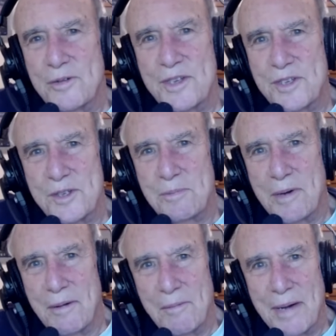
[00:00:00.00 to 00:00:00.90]
Coincidence
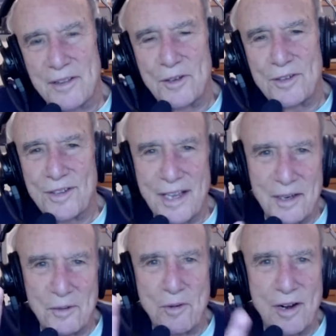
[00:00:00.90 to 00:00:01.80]
might look
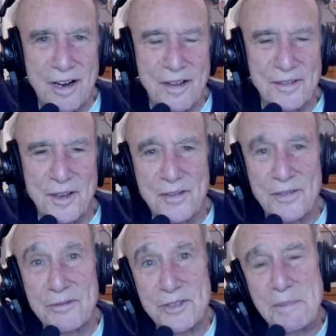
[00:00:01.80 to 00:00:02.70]
like and wanted it on the
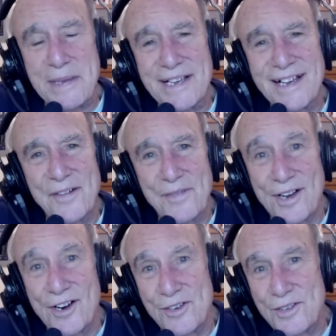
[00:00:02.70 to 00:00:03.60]
cover. It was going to be a kind of
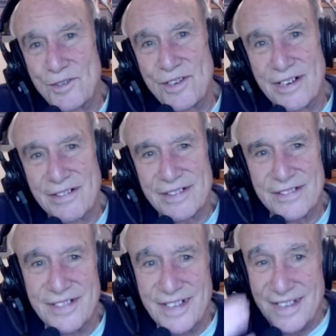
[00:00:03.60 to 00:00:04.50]
a cartoon
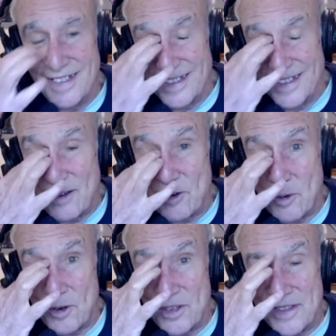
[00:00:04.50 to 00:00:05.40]
character. They
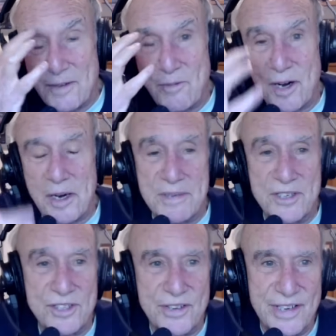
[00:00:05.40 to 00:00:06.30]
wanted to
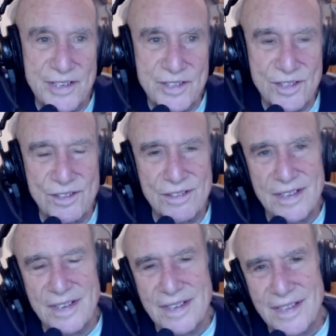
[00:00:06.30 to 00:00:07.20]
be serious, so
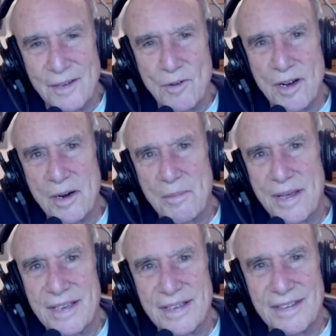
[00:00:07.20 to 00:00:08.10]
they wanted to
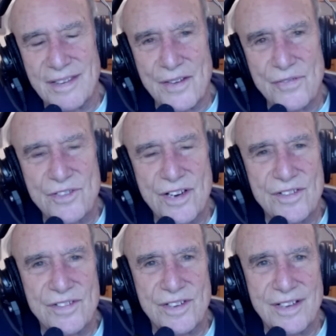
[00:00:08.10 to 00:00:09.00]
make it
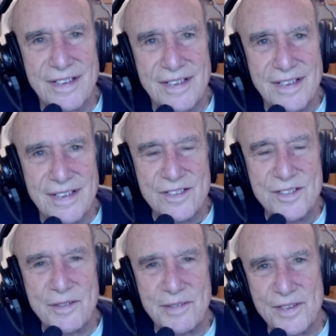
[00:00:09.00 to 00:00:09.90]
life-changing
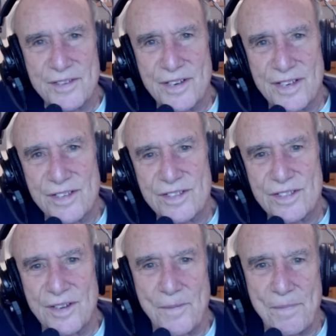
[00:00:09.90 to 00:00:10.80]

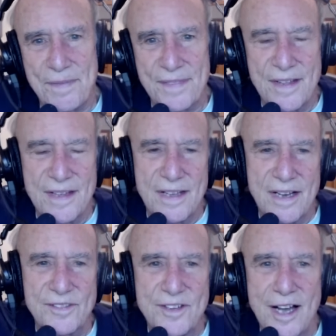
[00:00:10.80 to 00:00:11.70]
synchronicities,
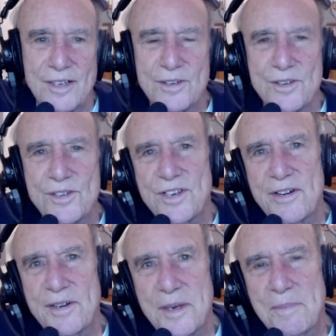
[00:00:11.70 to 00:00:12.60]
a doctor's
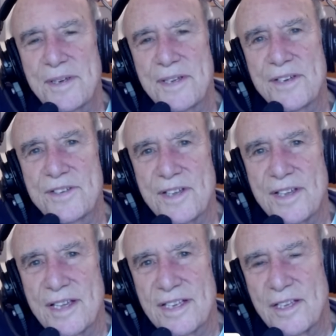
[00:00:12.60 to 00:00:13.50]
serendipities
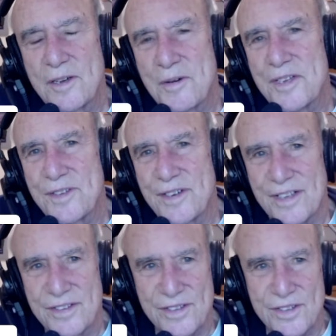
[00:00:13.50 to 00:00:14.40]
and
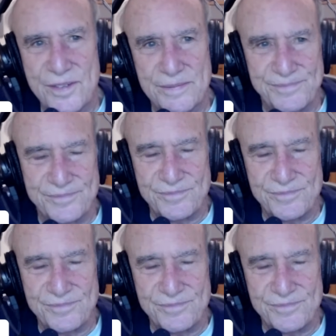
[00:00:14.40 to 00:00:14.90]
coincidences.